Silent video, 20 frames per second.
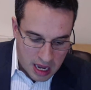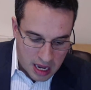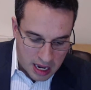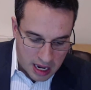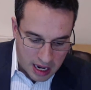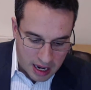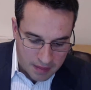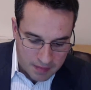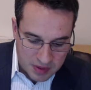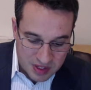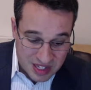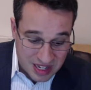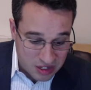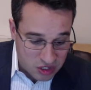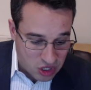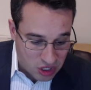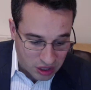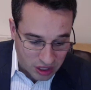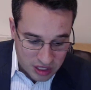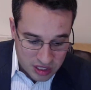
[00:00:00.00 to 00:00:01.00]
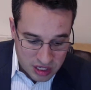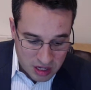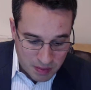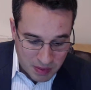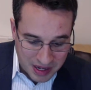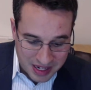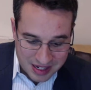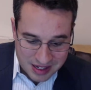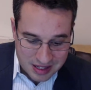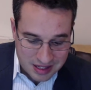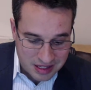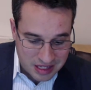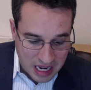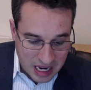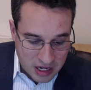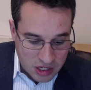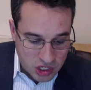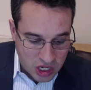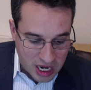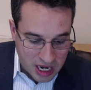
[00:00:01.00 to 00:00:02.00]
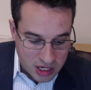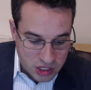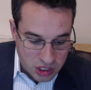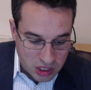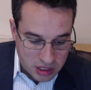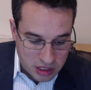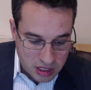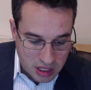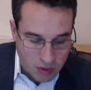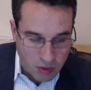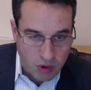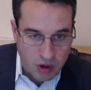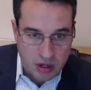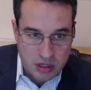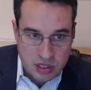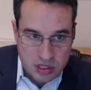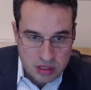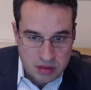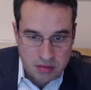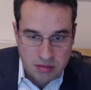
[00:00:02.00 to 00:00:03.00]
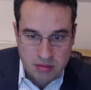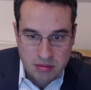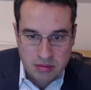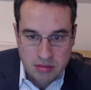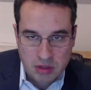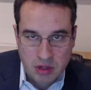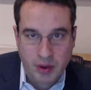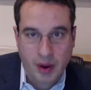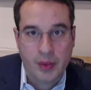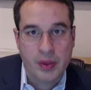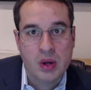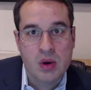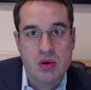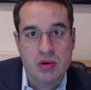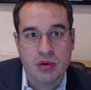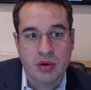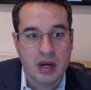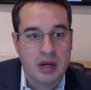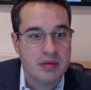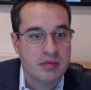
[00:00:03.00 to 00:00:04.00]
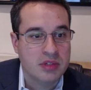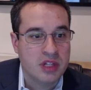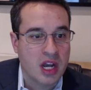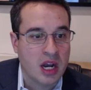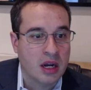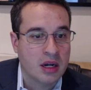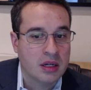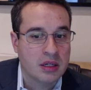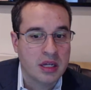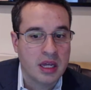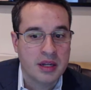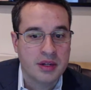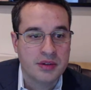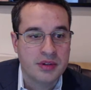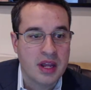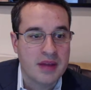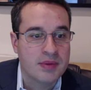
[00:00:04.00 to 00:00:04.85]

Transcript: It's actually listed by a Sage agent that works around the corner at Yonge and